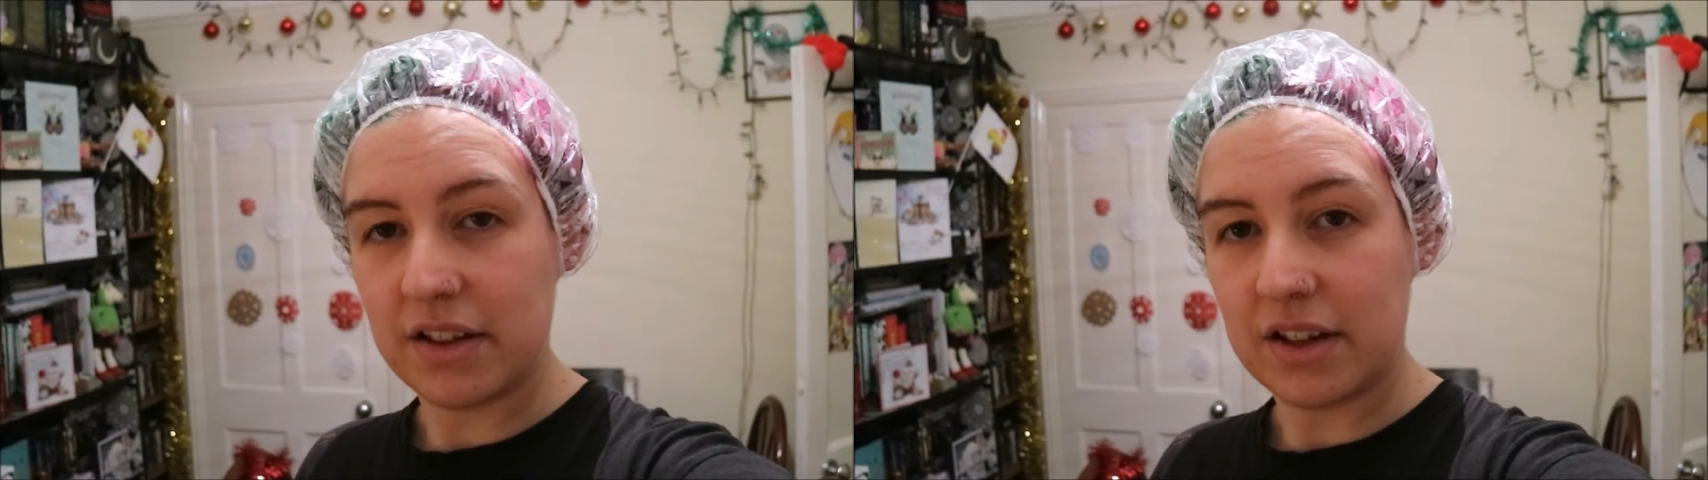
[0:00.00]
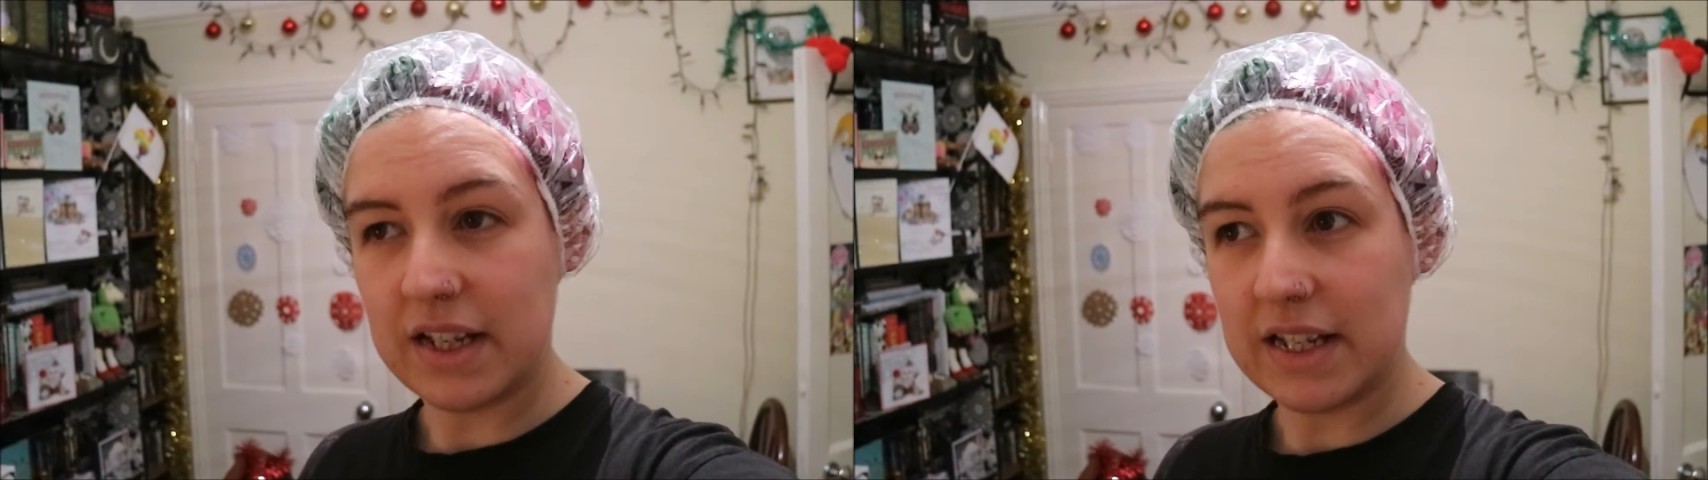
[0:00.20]

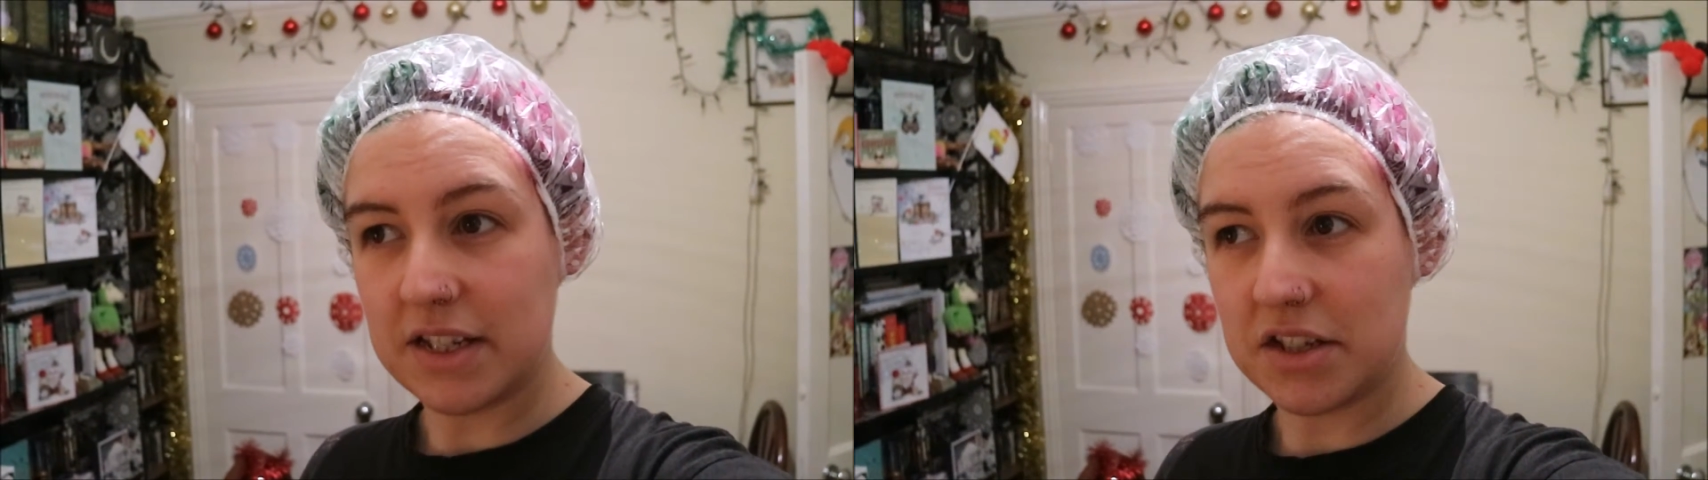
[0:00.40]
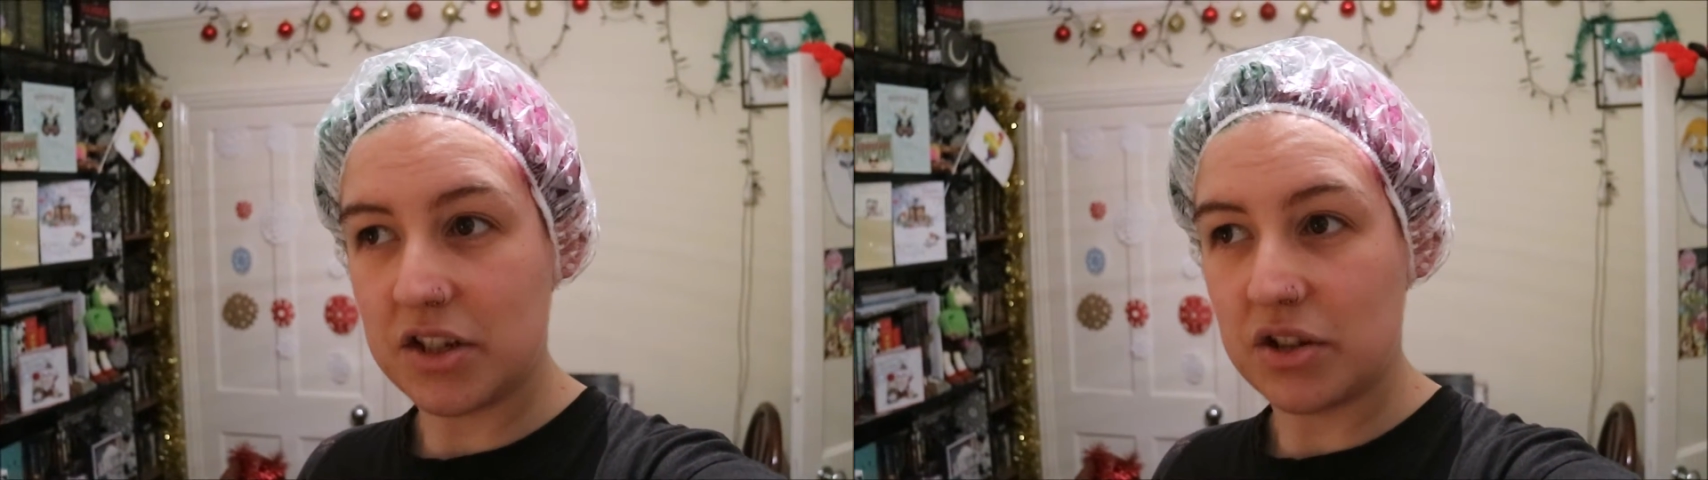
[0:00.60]
that I
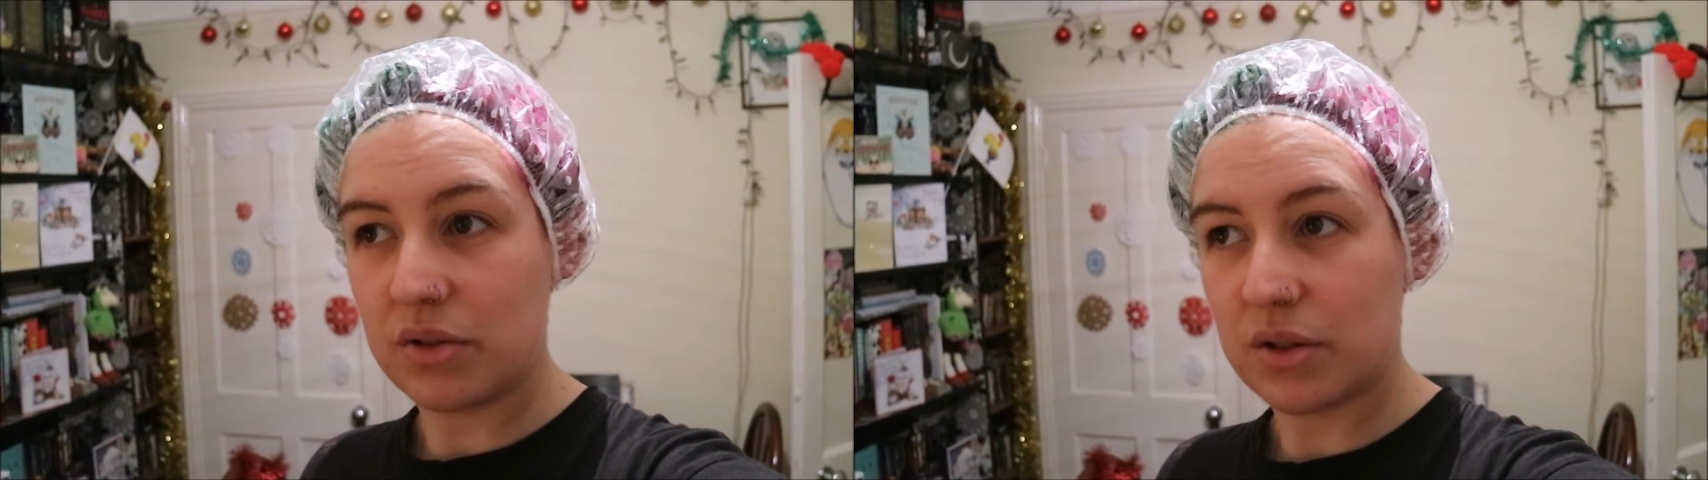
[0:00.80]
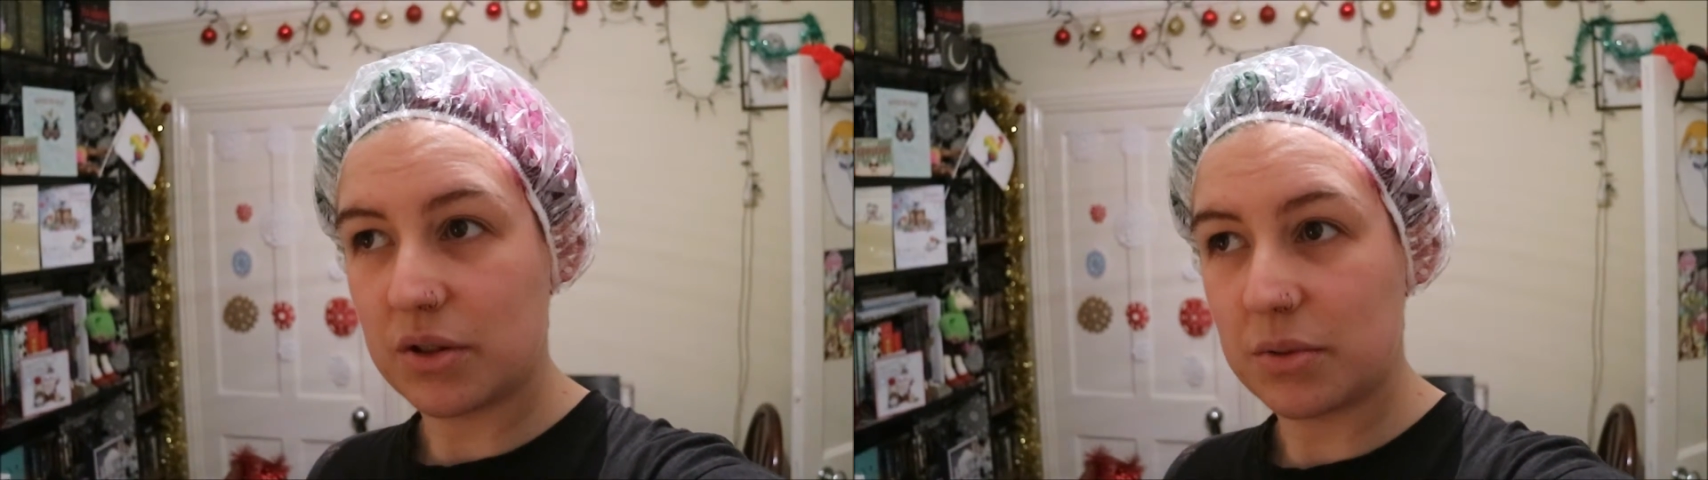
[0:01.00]
needed to
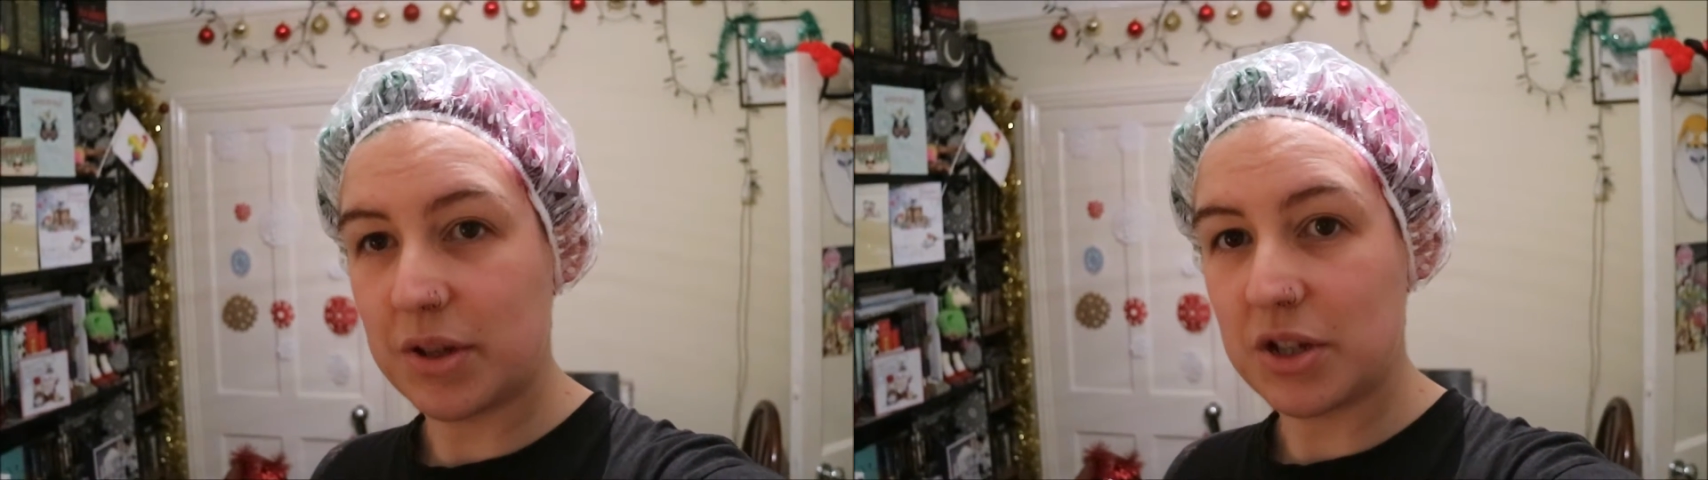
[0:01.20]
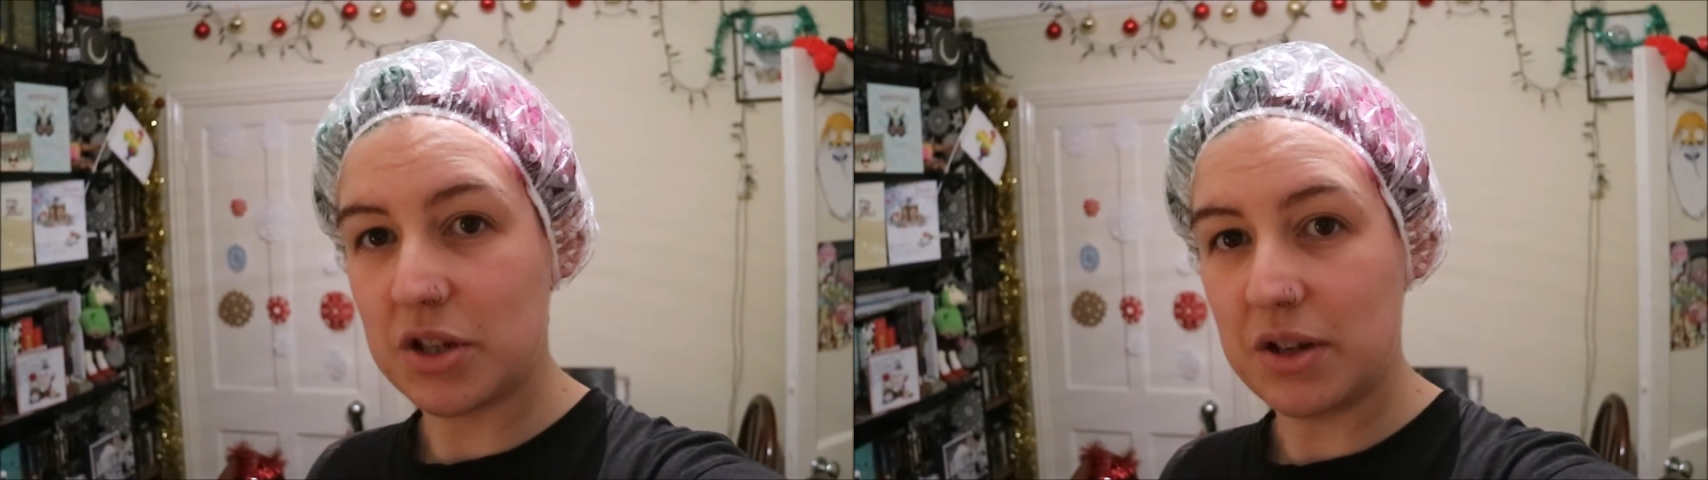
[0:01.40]
do on
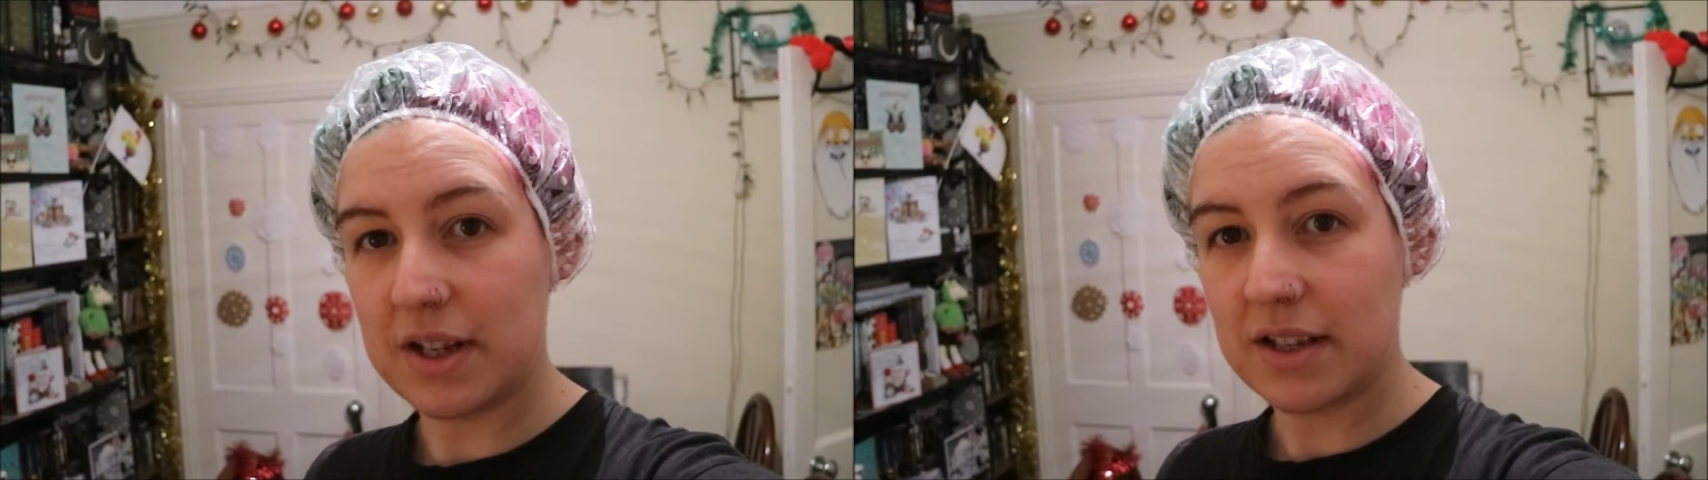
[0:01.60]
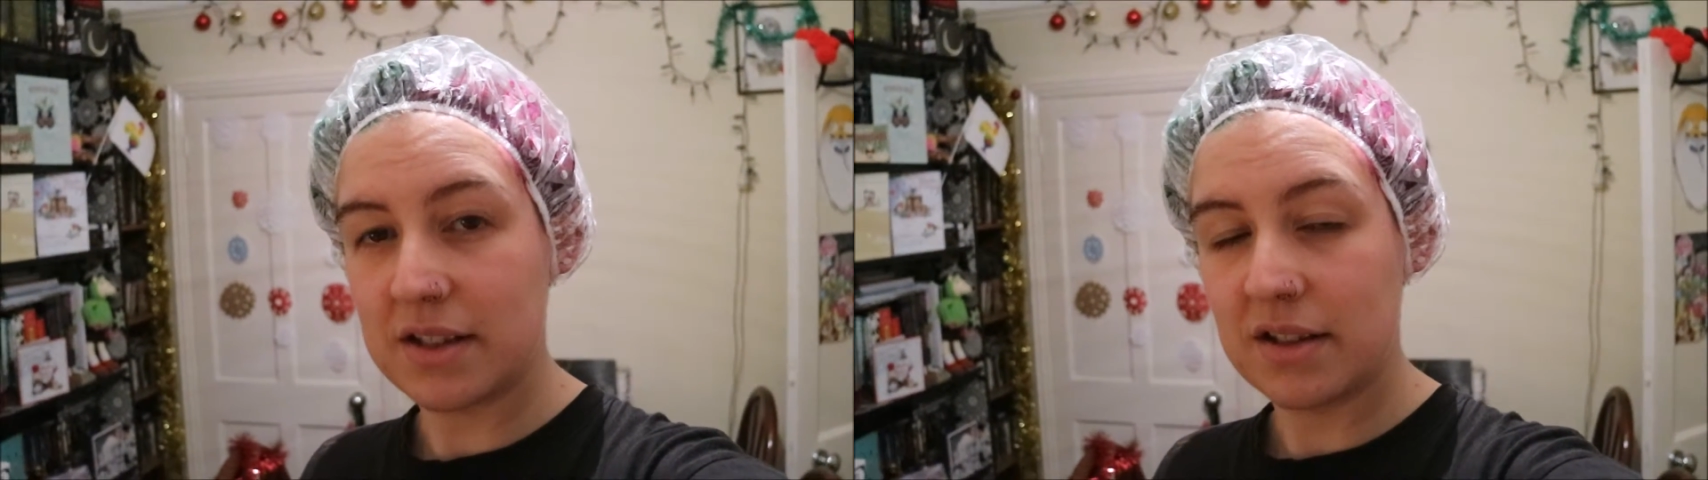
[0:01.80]
my to-do
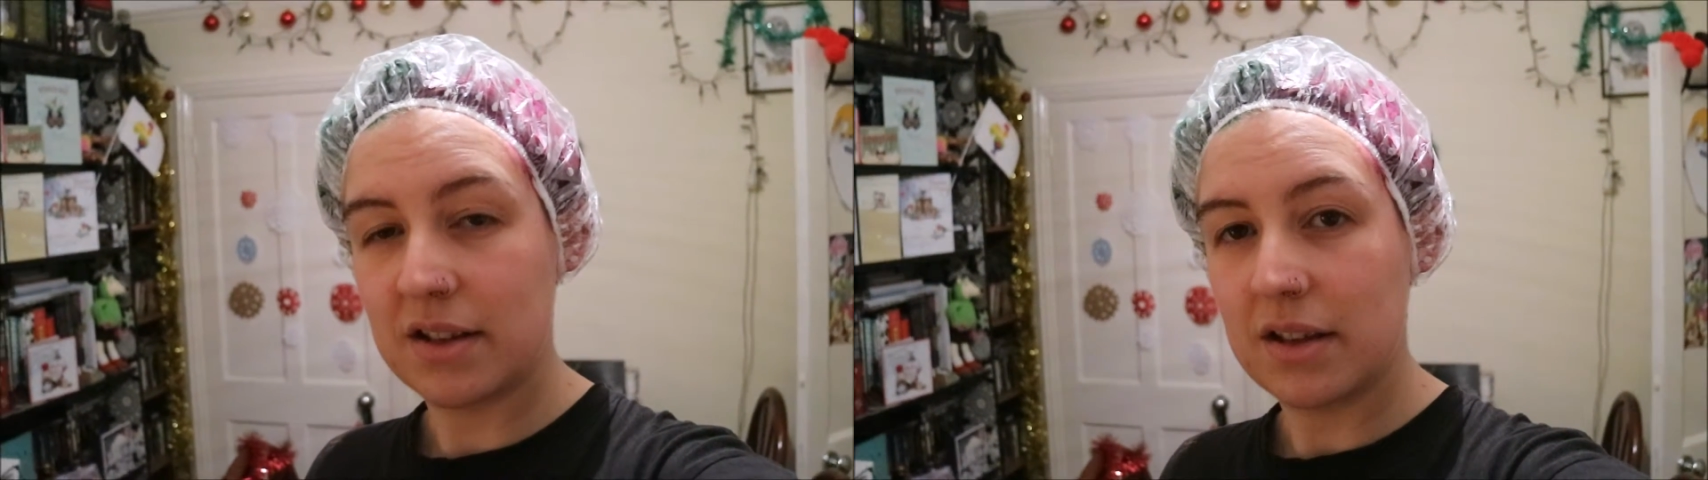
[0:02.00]
list.